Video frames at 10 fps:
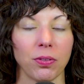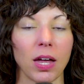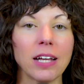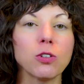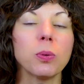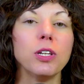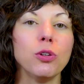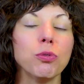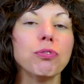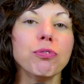That's
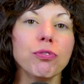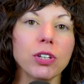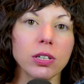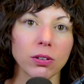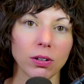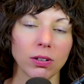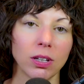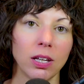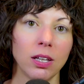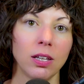when you feel
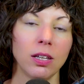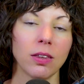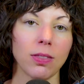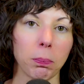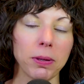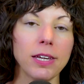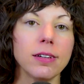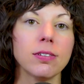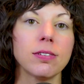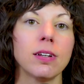the
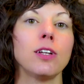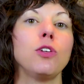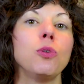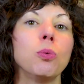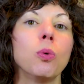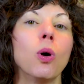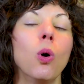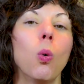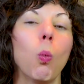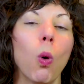peace that you
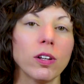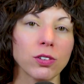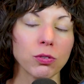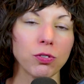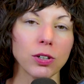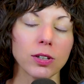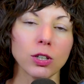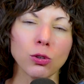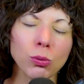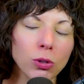want to feel,
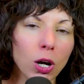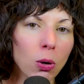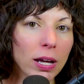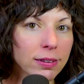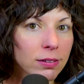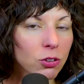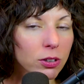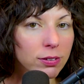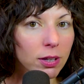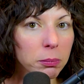that you know, at least
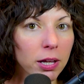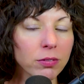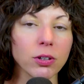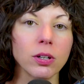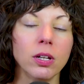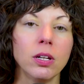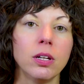on some level,